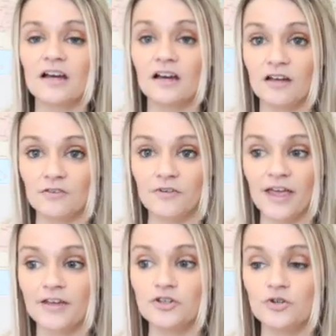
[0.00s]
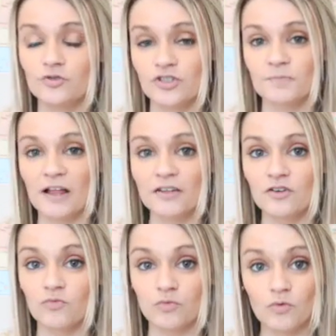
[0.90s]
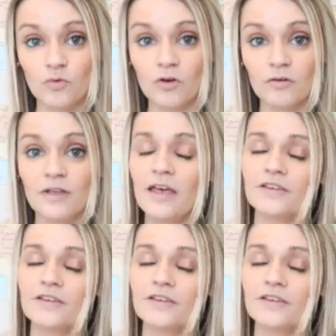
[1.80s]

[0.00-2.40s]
of a new spelling rule.